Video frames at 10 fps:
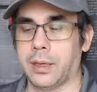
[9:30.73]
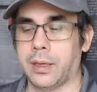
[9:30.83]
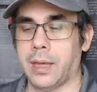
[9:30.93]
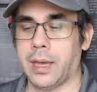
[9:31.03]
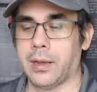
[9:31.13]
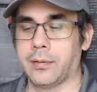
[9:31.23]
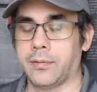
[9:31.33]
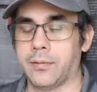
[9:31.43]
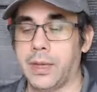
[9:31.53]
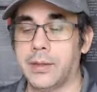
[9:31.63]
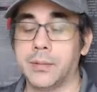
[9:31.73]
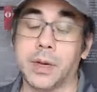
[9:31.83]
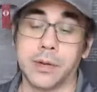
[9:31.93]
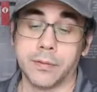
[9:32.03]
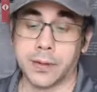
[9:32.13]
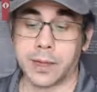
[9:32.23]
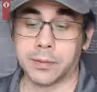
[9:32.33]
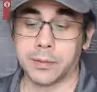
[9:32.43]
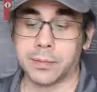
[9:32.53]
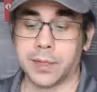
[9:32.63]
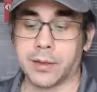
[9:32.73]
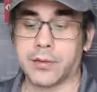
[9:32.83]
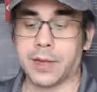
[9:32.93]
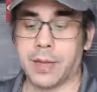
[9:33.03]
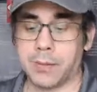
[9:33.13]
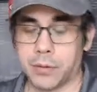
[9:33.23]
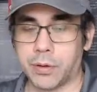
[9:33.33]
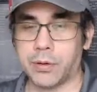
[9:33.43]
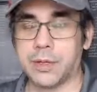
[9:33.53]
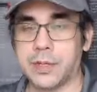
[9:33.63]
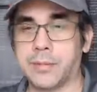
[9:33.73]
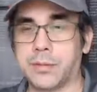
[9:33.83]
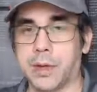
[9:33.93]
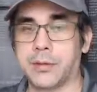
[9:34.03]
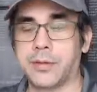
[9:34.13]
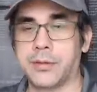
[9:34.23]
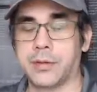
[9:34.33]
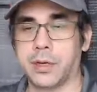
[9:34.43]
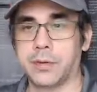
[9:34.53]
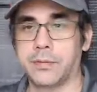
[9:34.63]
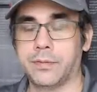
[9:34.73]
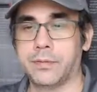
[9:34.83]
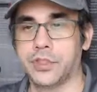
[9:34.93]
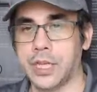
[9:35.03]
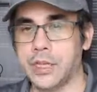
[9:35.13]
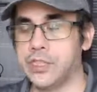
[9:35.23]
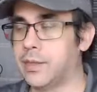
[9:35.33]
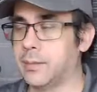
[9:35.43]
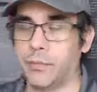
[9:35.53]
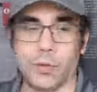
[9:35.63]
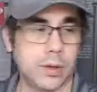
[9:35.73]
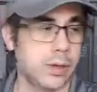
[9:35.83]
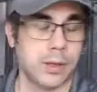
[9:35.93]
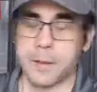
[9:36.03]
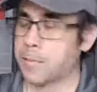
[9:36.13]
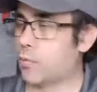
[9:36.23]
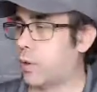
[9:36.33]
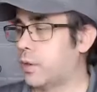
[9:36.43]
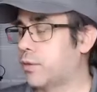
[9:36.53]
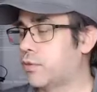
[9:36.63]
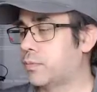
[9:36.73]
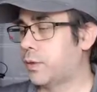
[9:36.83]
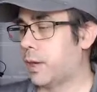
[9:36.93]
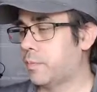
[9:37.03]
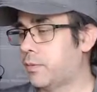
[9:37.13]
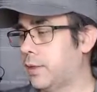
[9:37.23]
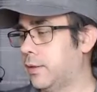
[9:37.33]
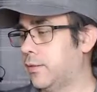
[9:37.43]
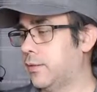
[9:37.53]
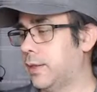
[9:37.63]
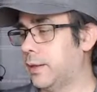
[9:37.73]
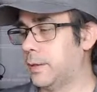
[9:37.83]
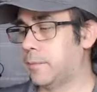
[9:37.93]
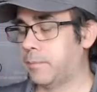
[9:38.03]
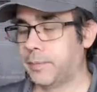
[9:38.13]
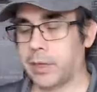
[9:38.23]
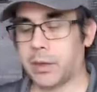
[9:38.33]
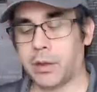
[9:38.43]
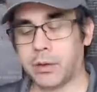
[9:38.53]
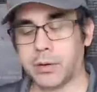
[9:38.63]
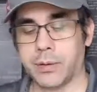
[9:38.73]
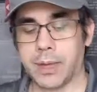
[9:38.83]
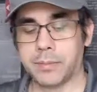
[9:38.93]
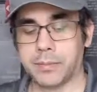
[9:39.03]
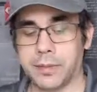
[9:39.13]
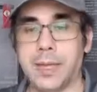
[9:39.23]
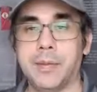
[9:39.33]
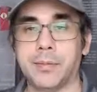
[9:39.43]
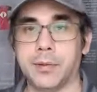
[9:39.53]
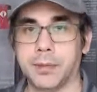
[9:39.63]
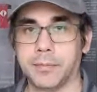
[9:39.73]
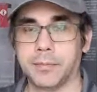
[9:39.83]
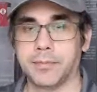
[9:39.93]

I have made them unavailable because I am currently in the process of changing them. One of those props is the hologram table,